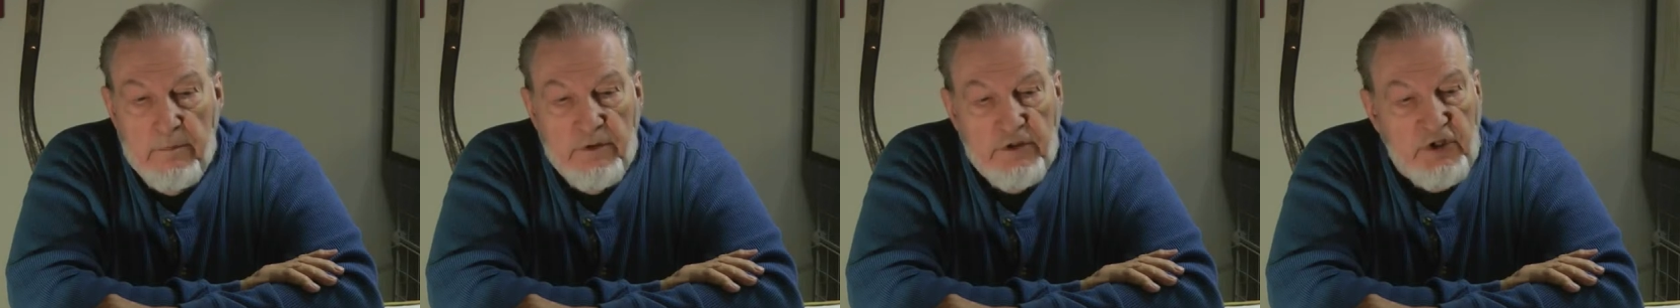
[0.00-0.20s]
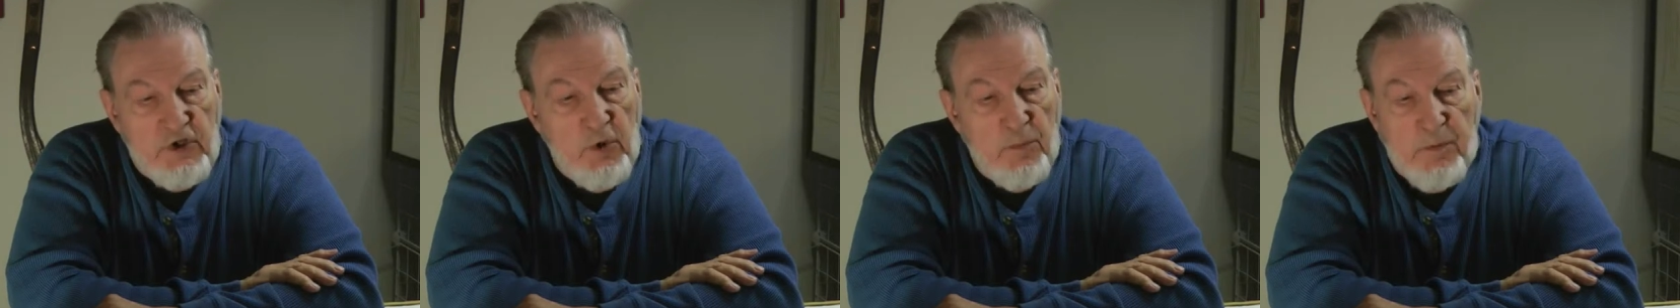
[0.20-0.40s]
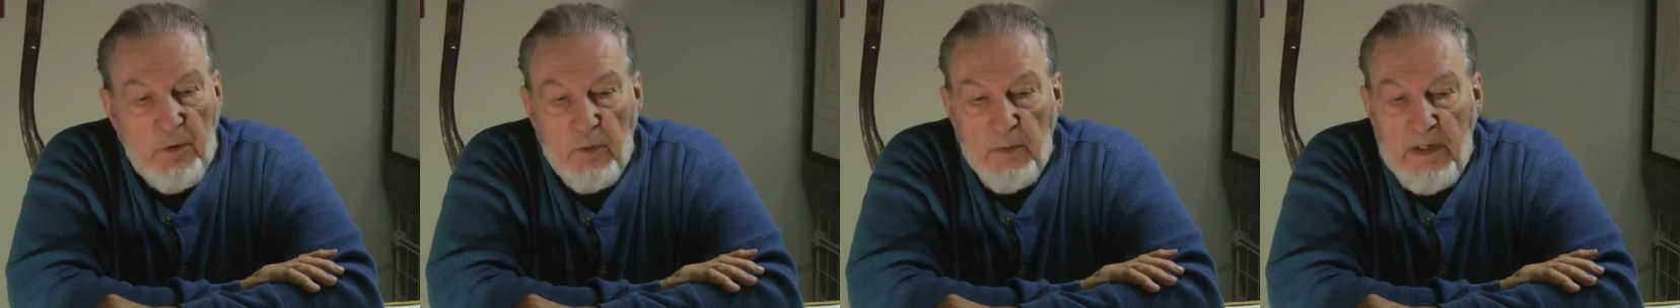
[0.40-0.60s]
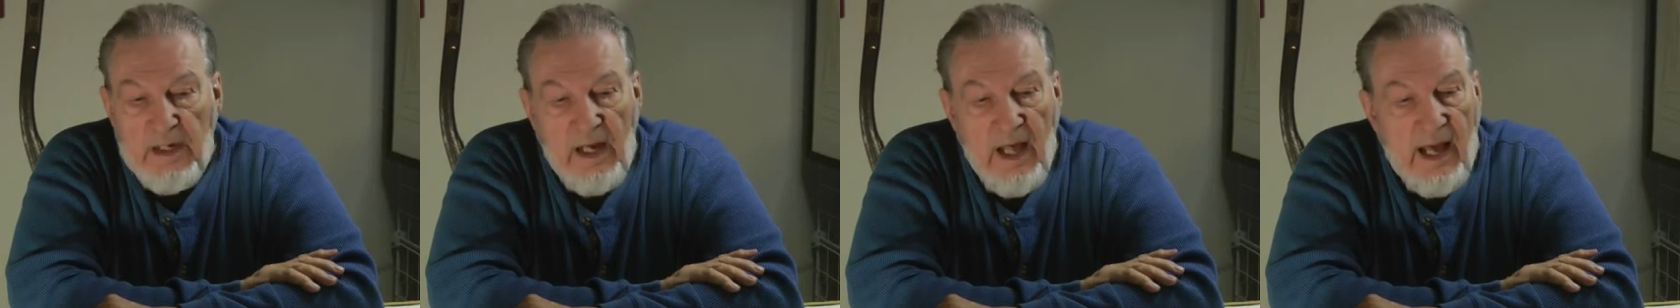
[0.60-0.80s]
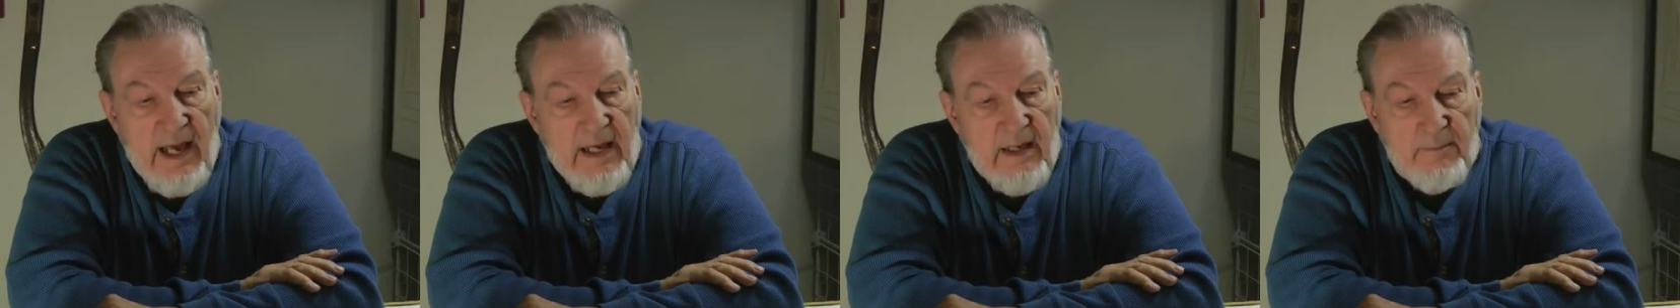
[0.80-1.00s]
super
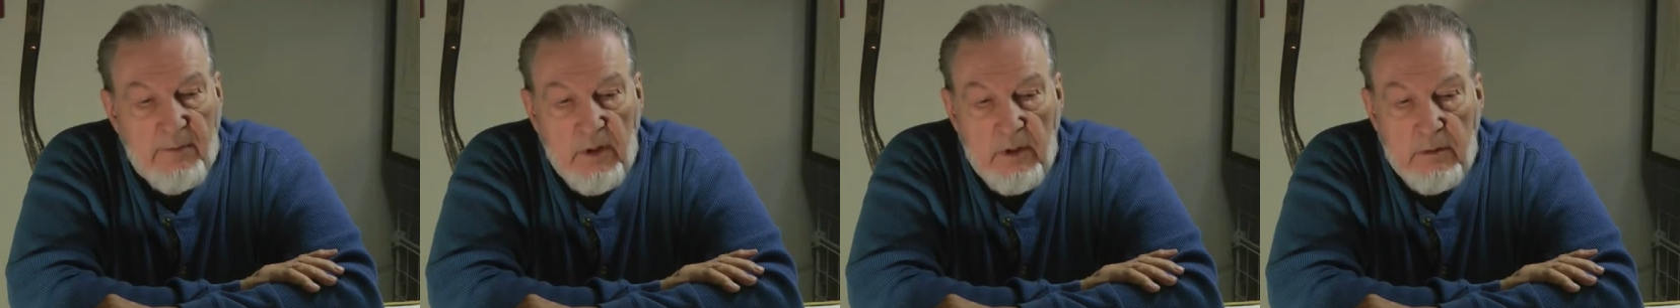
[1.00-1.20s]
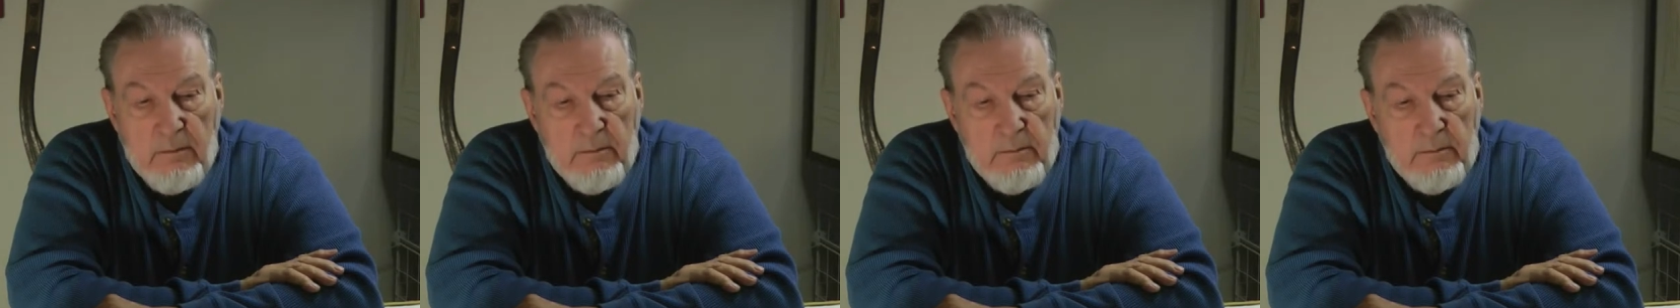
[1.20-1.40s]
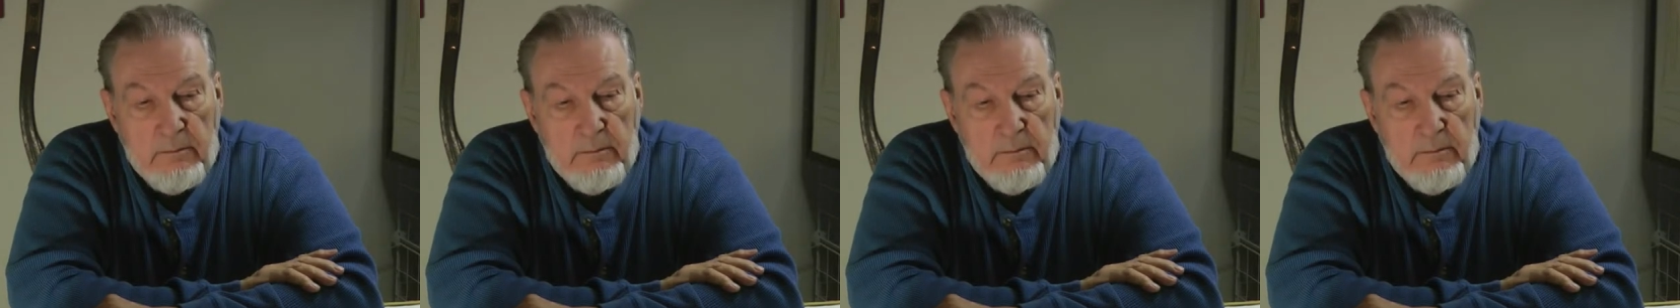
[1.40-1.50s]
reliable.